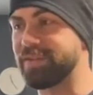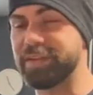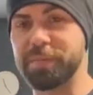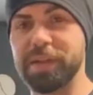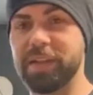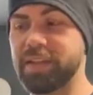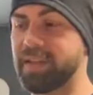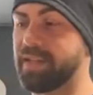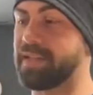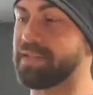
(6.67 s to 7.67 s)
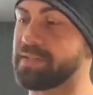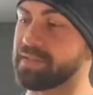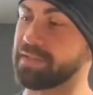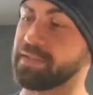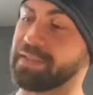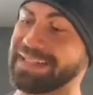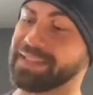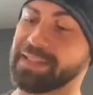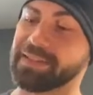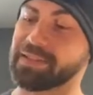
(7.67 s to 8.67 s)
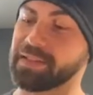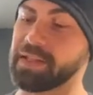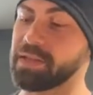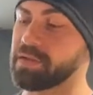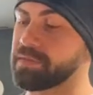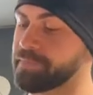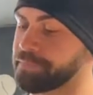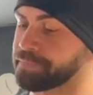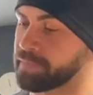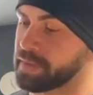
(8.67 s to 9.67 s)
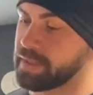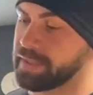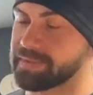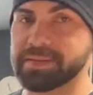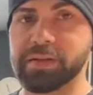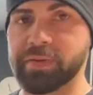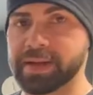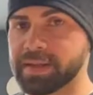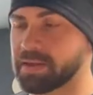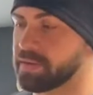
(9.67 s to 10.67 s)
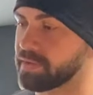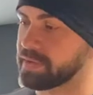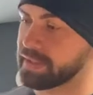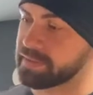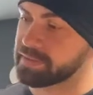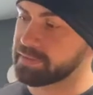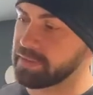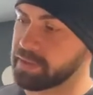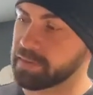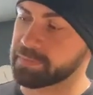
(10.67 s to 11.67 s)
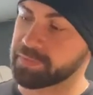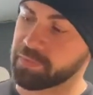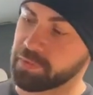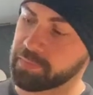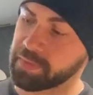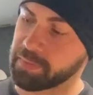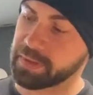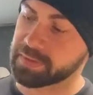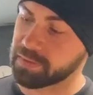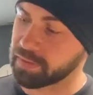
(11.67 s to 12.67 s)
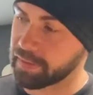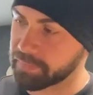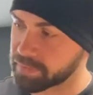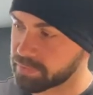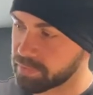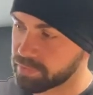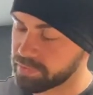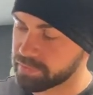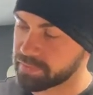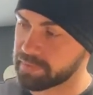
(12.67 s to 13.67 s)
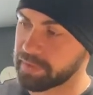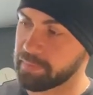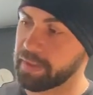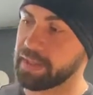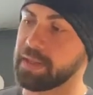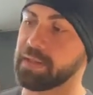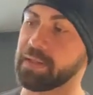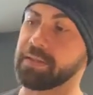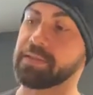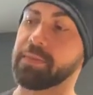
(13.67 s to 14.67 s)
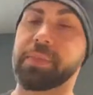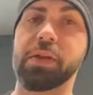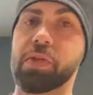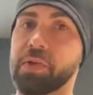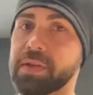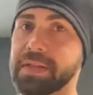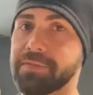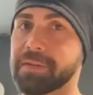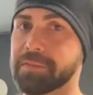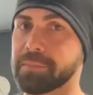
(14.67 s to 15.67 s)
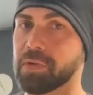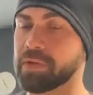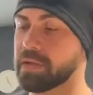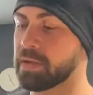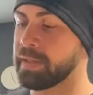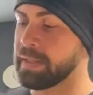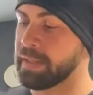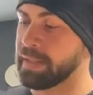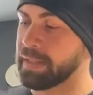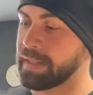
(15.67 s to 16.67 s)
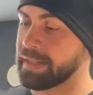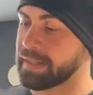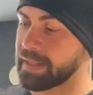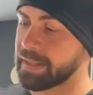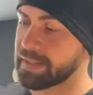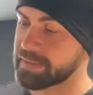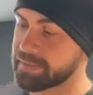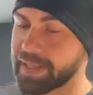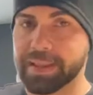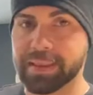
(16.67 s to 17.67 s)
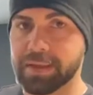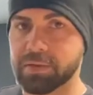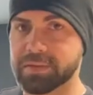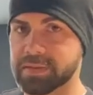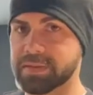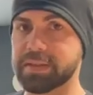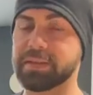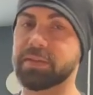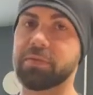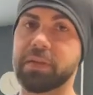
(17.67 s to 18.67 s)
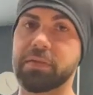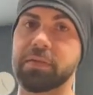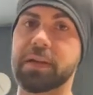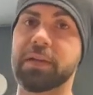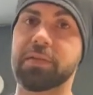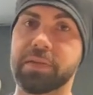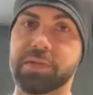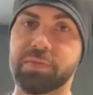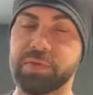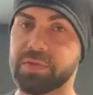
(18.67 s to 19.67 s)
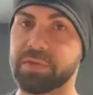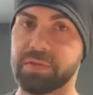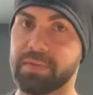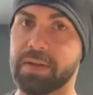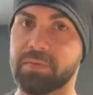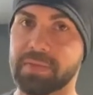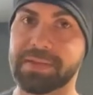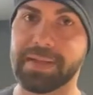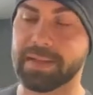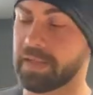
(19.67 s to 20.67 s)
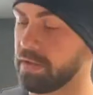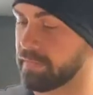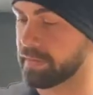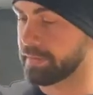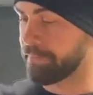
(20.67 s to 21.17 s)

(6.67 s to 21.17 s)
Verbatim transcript: this building and it's a diesel heater. It's a direct heater, it's, it comes from the Master Climate Solutions, they make it and it's the B35 model and it has 8600 kilocalories which is around 10 kilowatt.